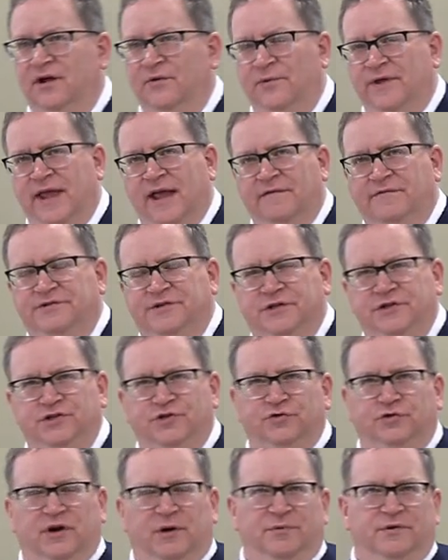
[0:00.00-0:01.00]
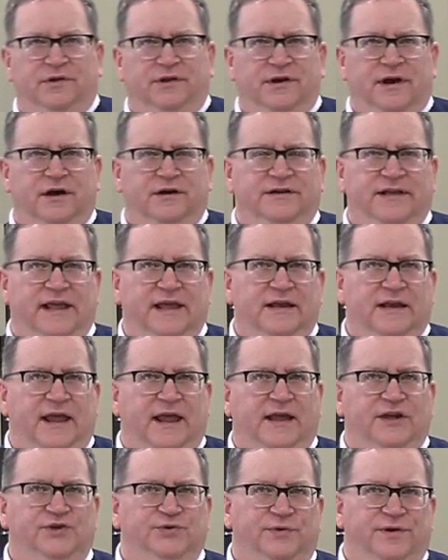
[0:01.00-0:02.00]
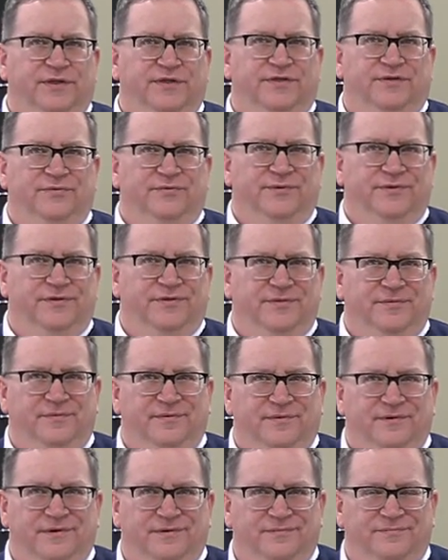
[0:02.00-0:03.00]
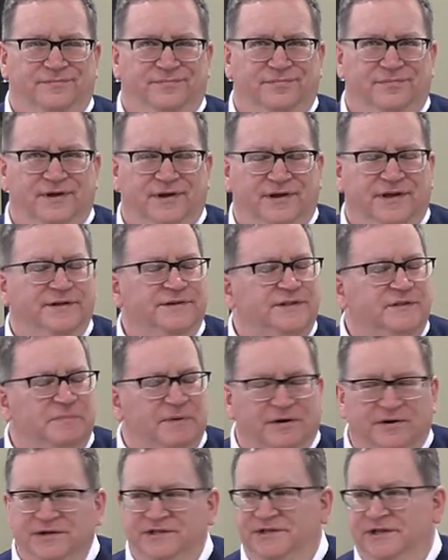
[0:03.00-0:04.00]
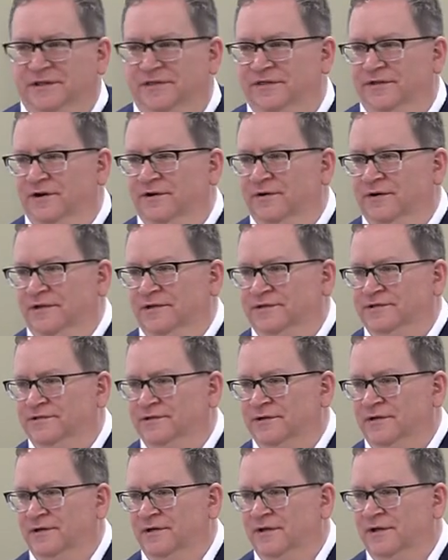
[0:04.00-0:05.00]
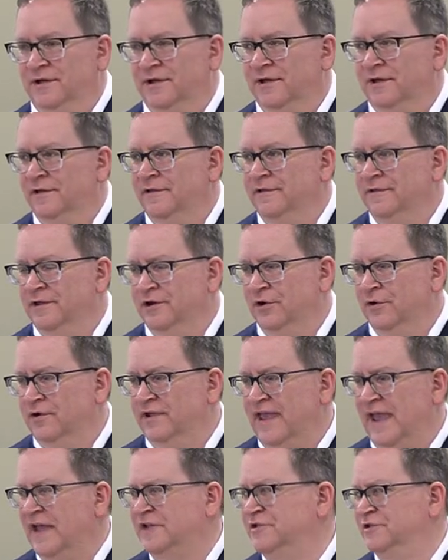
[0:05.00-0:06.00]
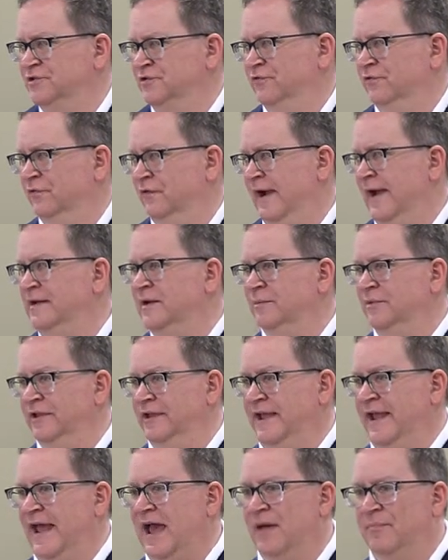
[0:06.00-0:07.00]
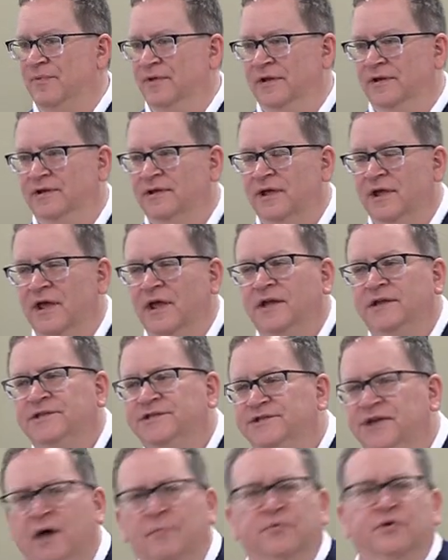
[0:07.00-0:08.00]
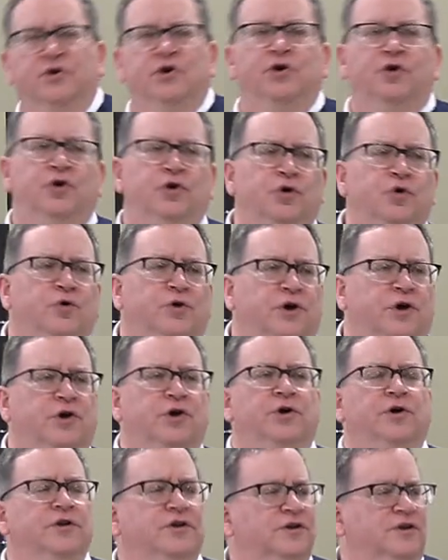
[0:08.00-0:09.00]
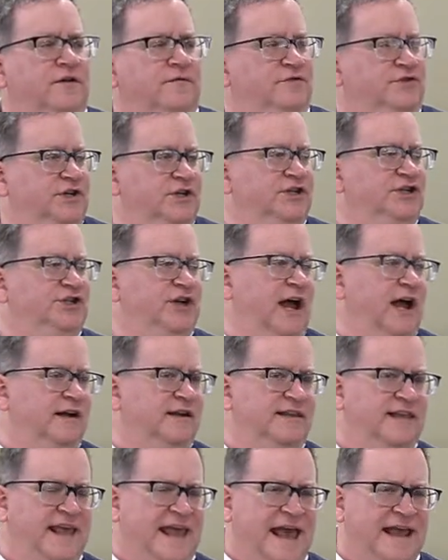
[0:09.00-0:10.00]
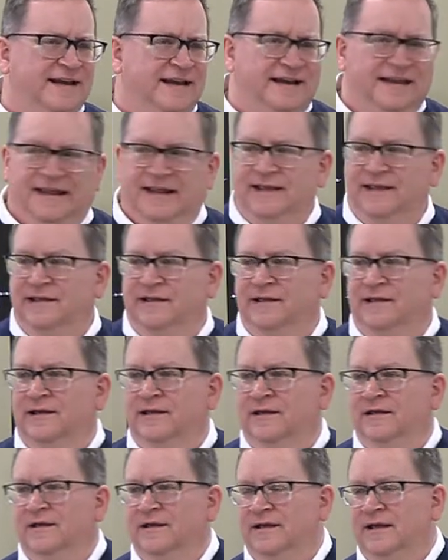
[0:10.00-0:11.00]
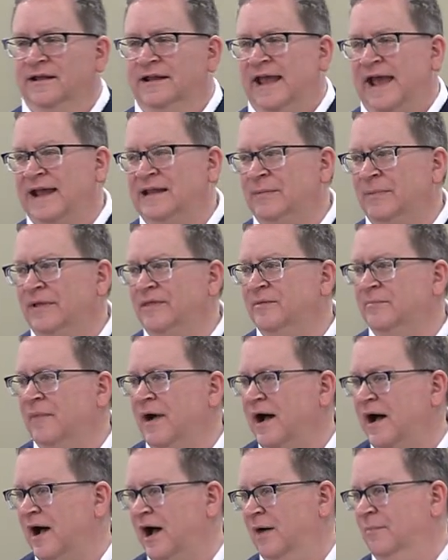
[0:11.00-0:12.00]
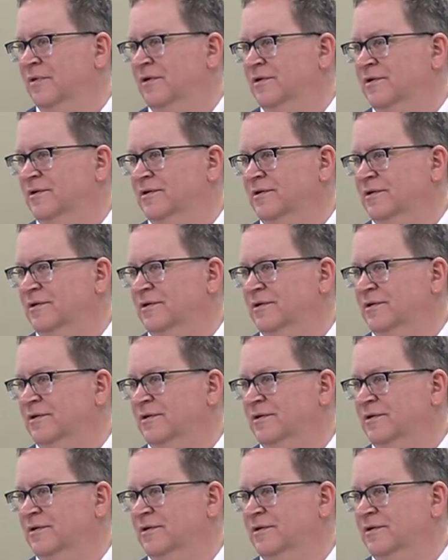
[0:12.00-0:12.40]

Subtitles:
that we have such trouble in our day and age with conspiracy theories. You know, it can't just have randomly happened. Some kook couldn't have just shot Kennedy. It had to be the mob,